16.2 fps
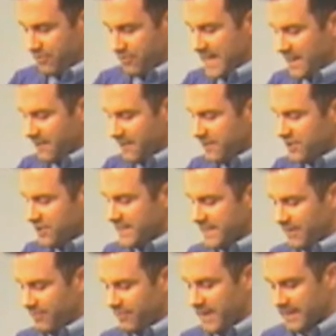of Siena, and she
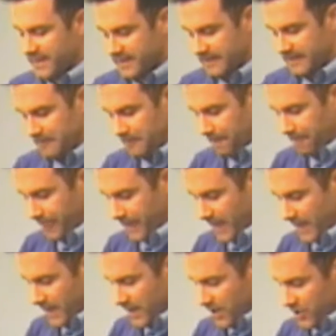said this.
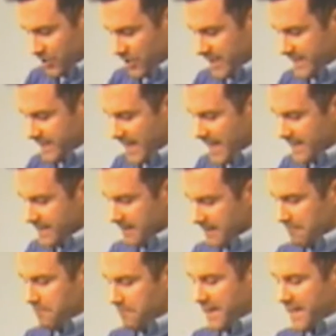She said,
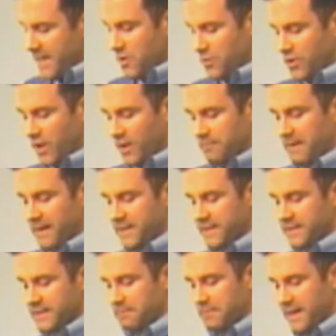Be who God meant
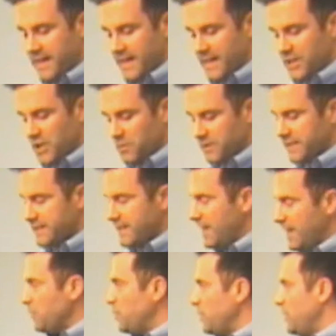you to be, and you will
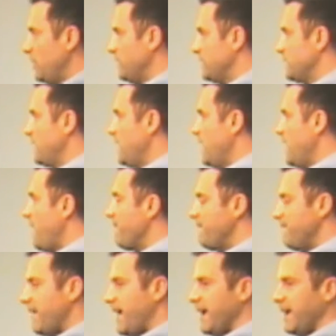set the world on
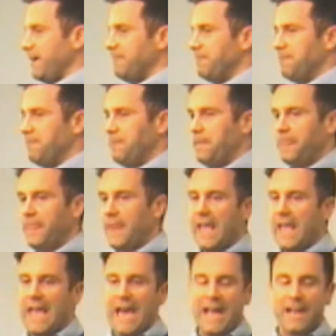fire.
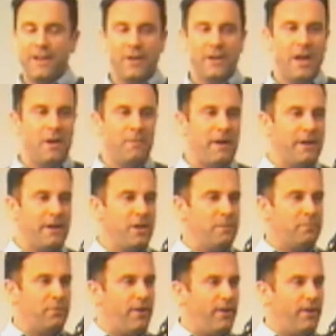And I don't know about
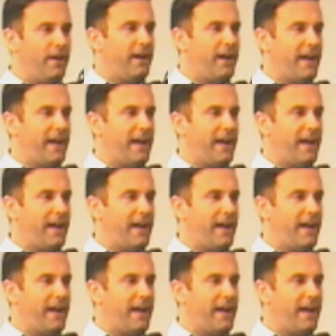you, but